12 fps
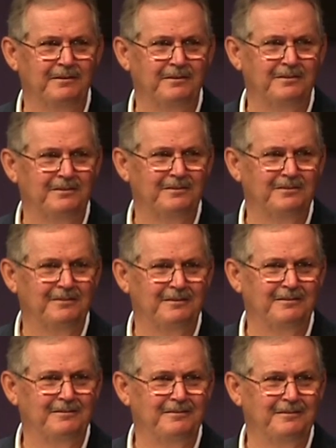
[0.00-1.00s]

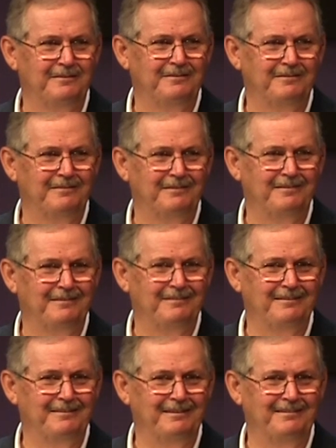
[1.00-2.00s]

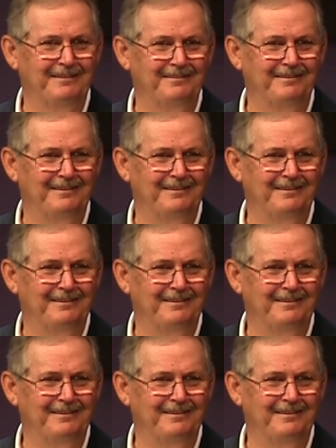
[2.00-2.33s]
(no one is talking)